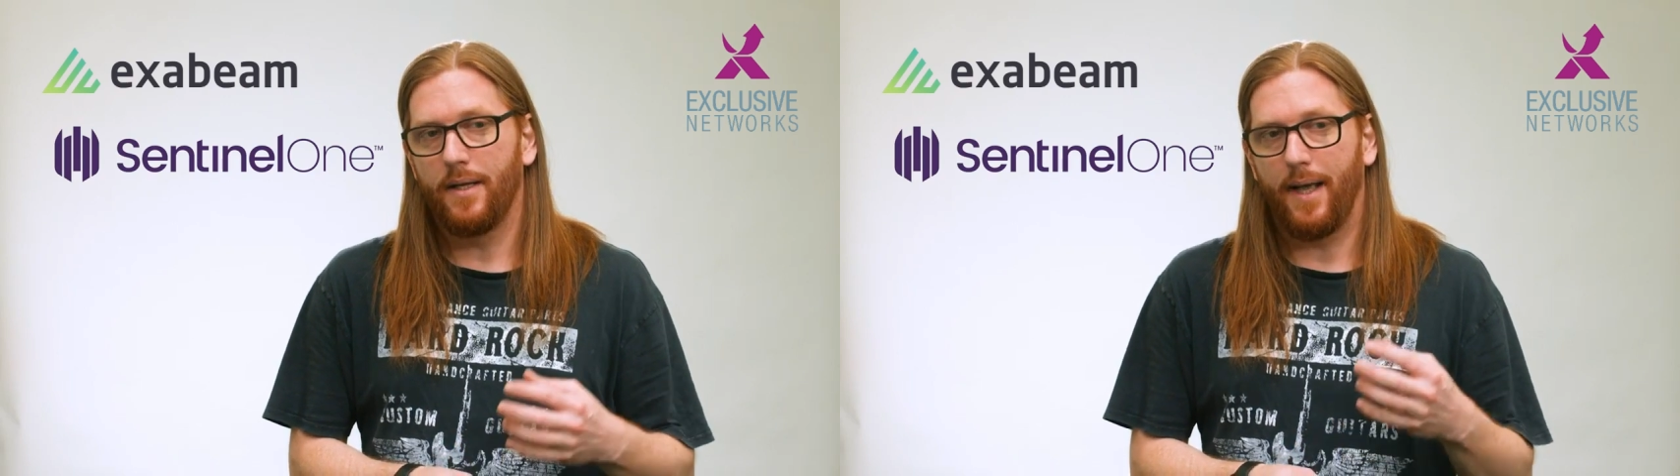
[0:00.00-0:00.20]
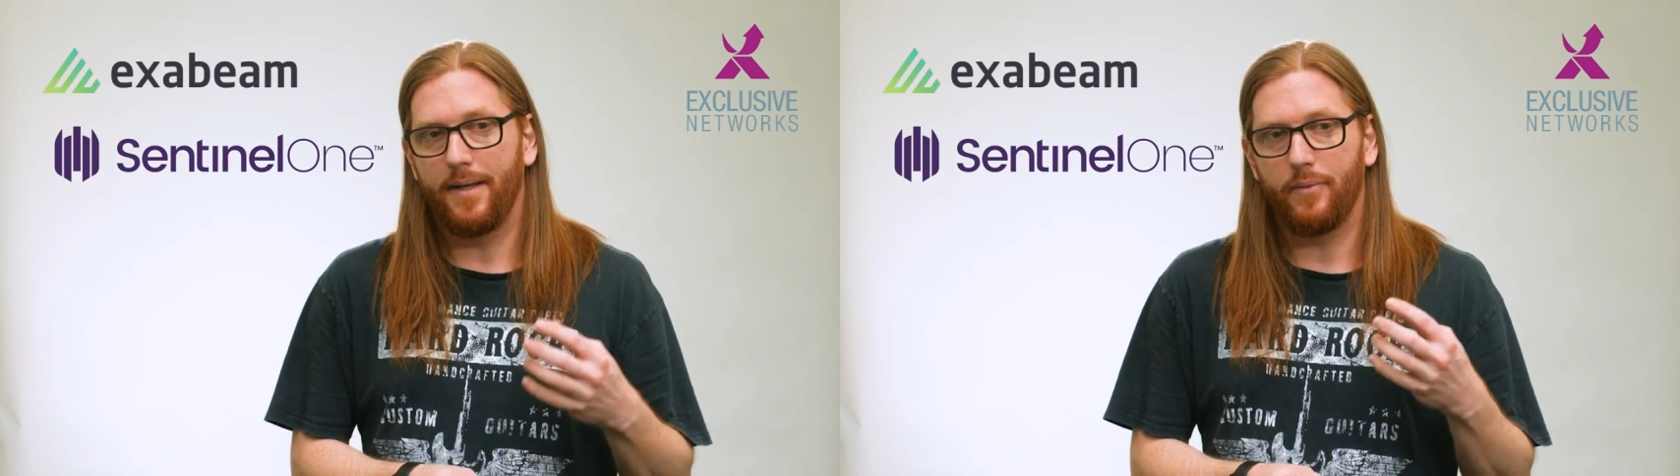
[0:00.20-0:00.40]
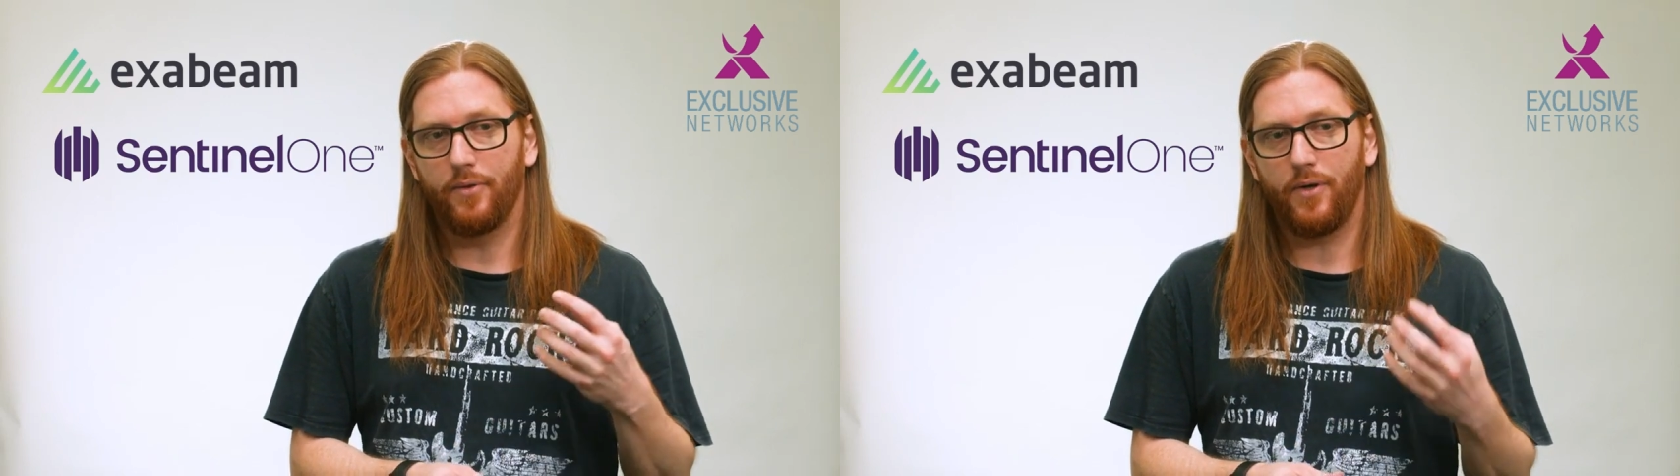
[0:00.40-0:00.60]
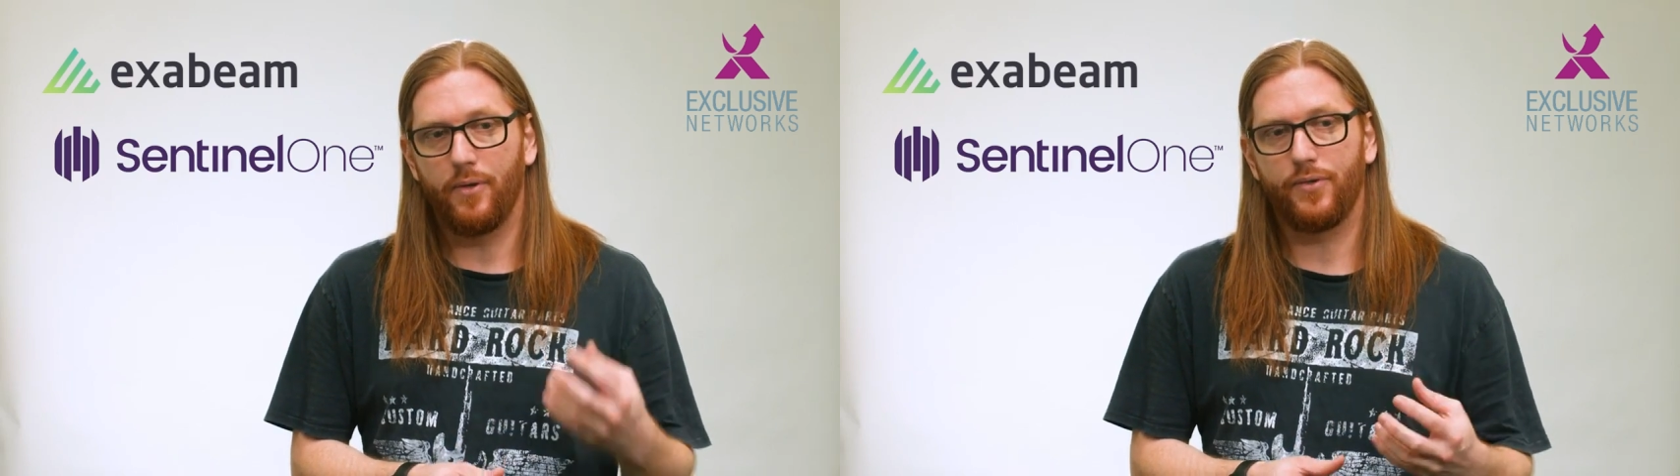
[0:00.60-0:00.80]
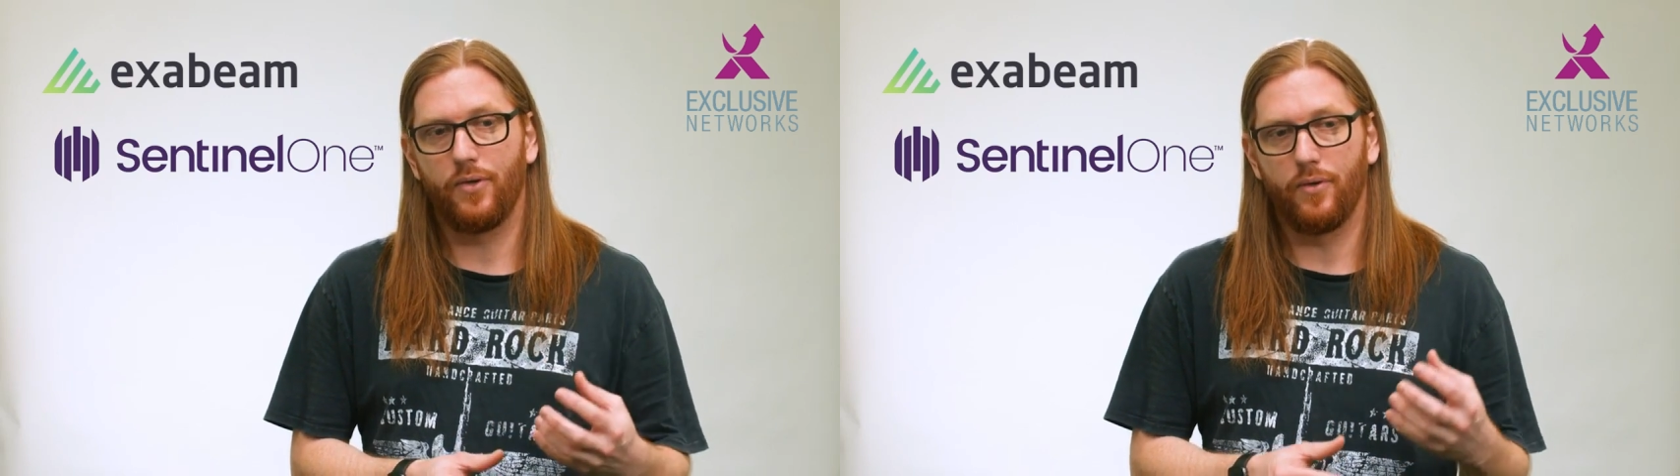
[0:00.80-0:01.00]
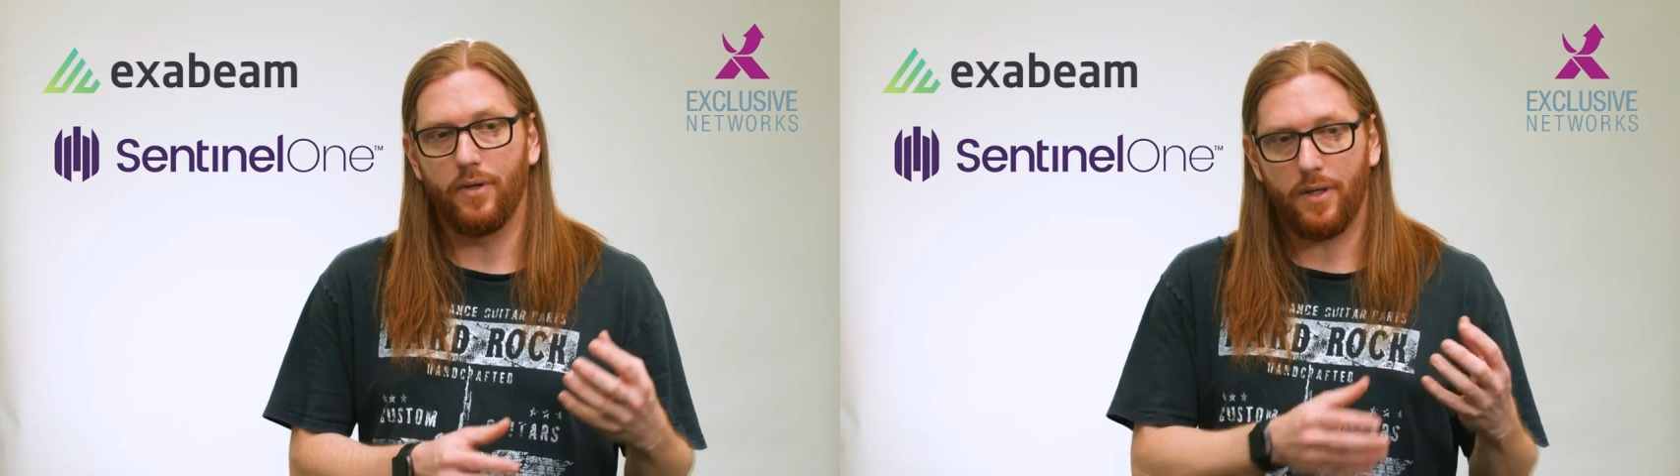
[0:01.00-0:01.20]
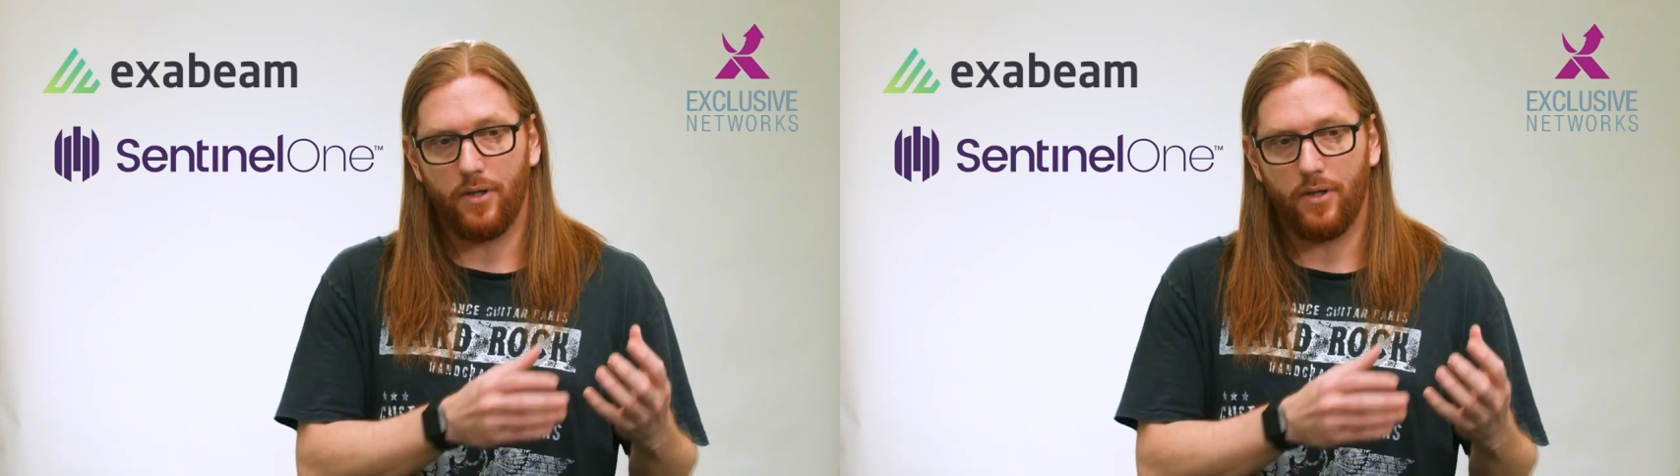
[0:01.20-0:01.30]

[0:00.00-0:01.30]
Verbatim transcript: and it will also